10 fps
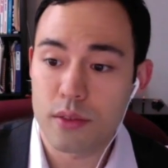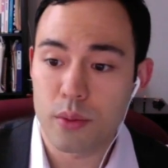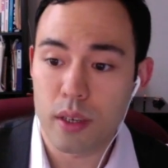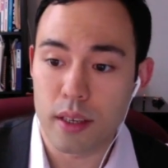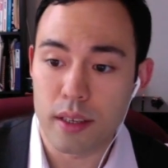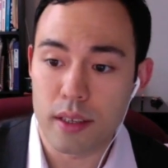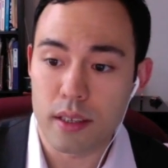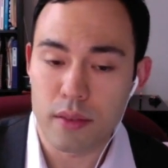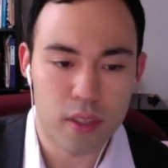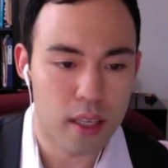way
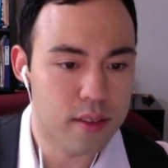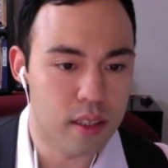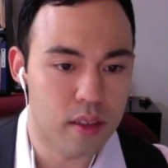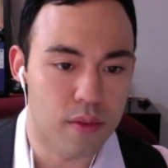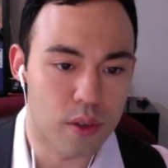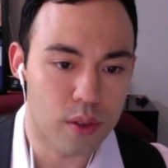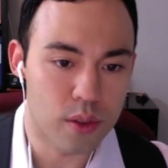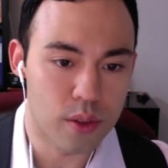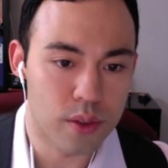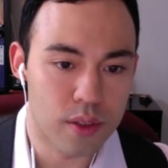of testing the
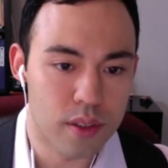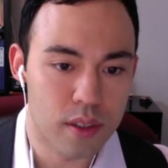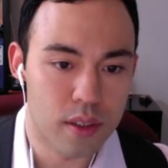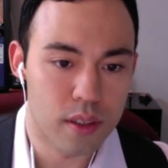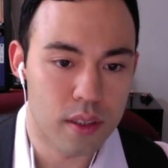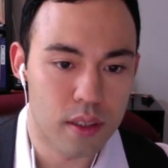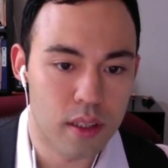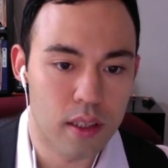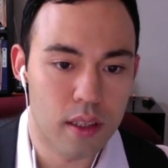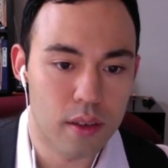vertical
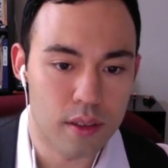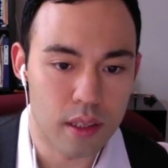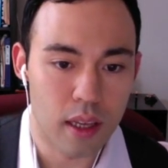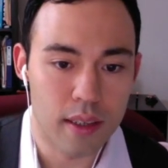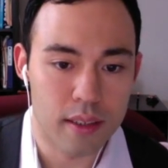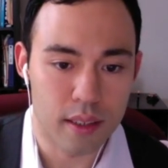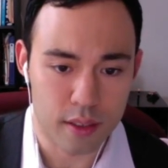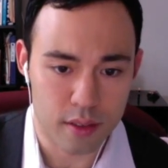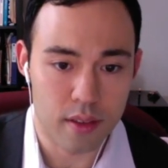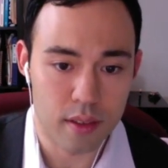line
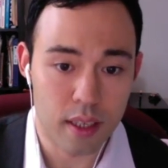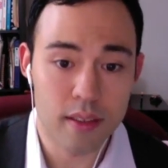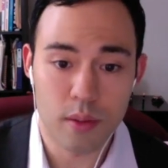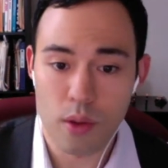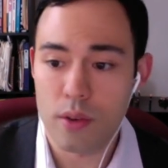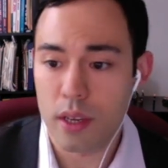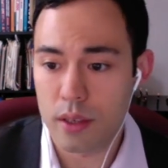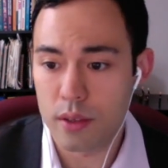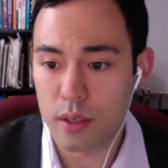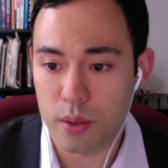test, testing whether or not
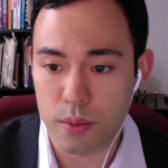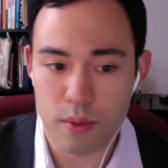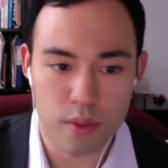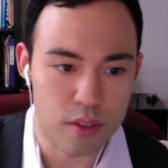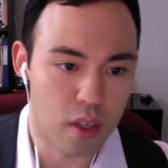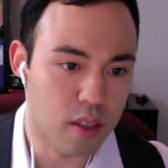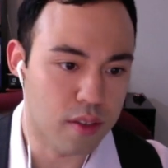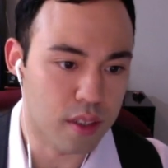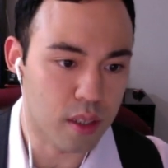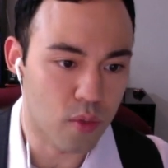you know this
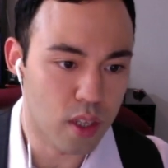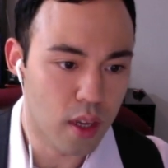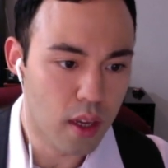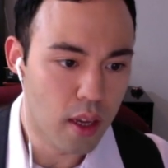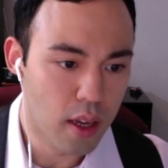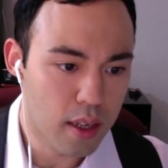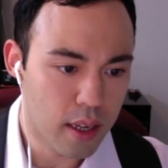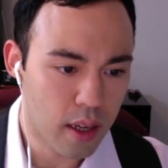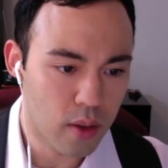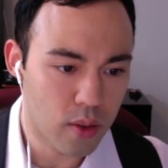concept.
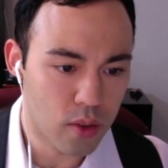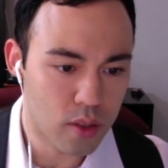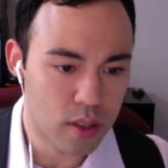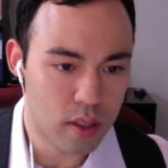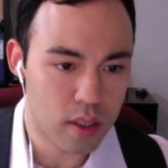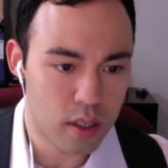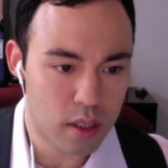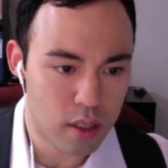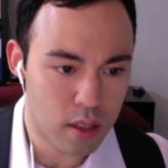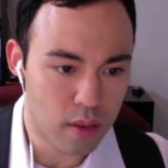Now,
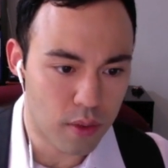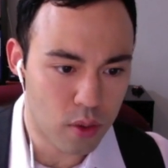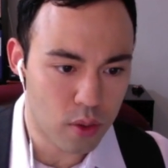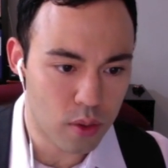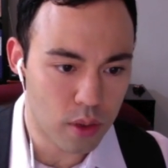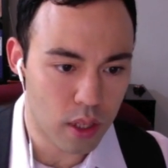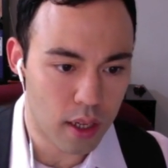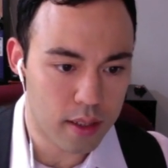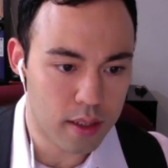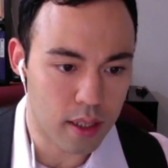the vertical
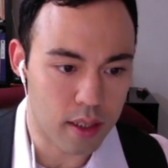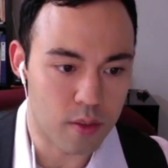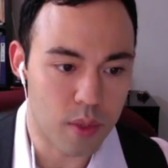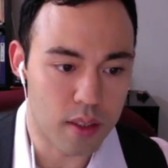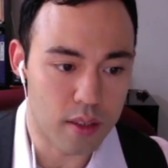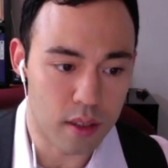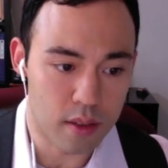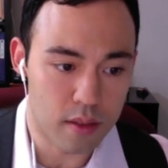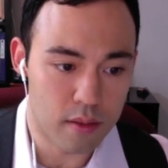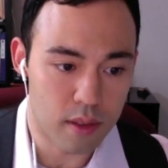line test means that
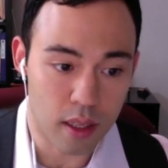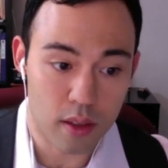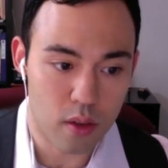take